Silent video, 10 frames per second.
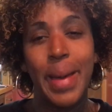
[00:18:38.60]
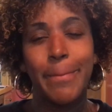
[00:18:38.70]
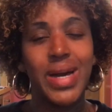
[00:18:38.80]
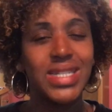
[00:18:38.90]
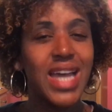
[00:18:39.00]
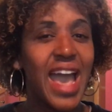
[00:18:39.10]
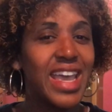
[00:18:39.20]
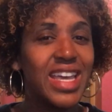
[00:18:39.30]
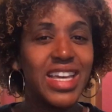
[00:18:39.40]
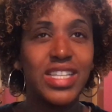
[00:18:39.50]
My
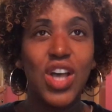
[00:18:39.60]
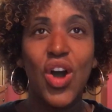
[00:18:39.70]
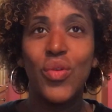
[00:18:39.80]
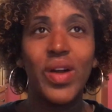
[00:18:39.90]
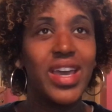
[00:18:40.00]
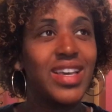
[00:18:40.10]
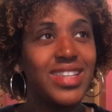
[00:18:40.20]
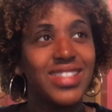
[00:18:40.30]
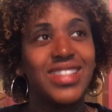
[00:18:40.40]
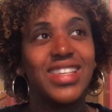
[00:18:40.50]
diet is
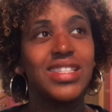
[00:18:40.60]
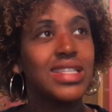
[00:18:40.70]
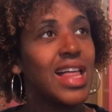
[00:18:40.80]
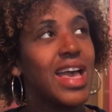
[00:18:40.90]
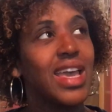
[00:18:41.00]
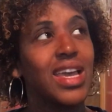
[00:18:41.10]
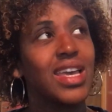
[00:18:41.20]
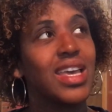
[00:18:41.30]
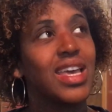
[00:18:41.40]
always this like,